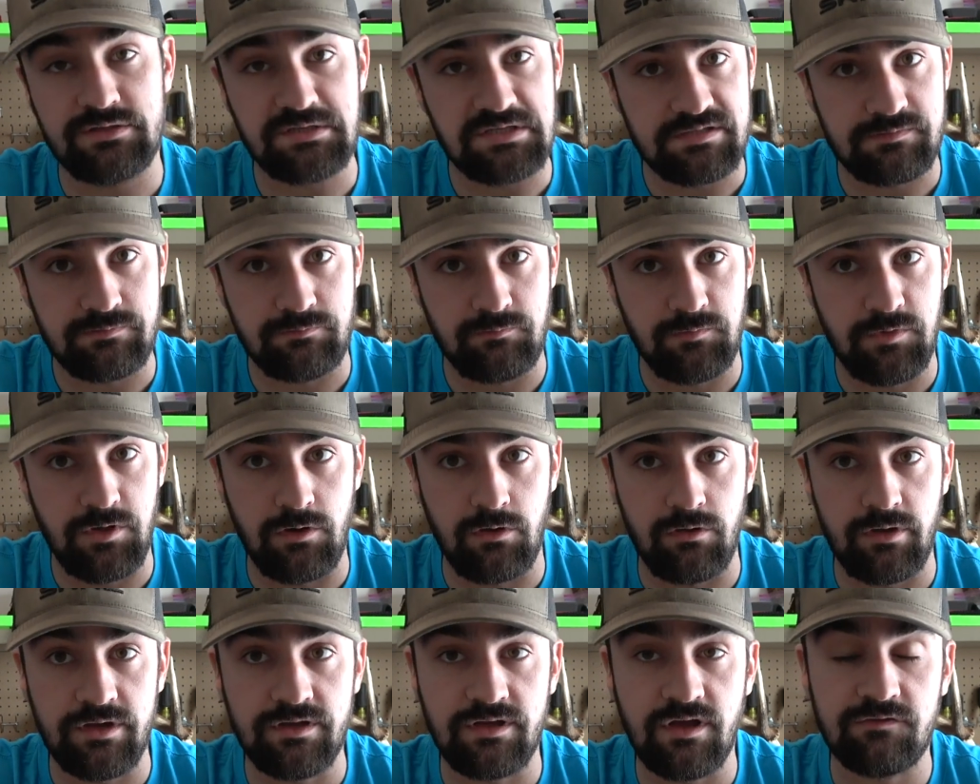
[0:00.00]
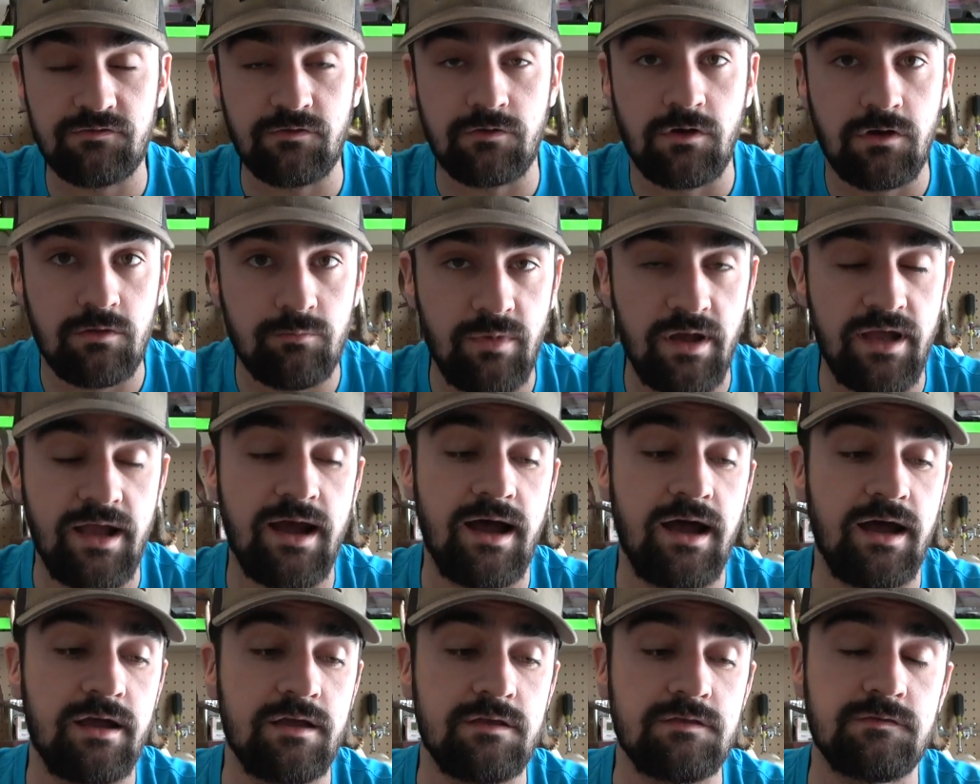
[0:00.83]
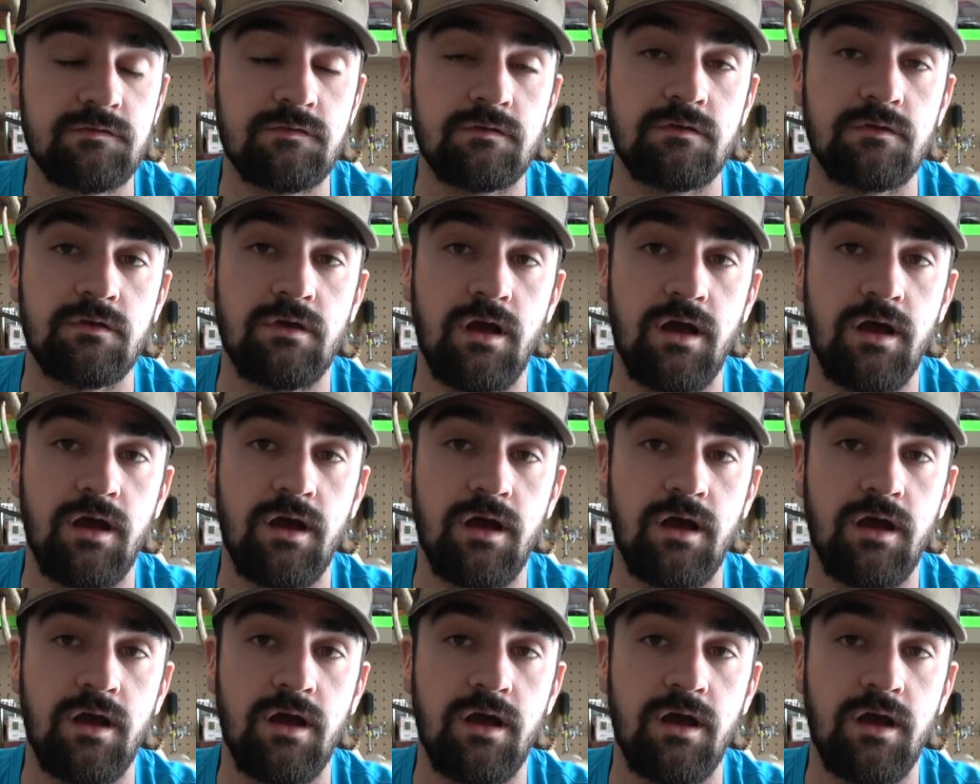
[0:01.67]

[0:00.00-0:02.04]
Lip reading: Just, it doesn't hurt my eyes.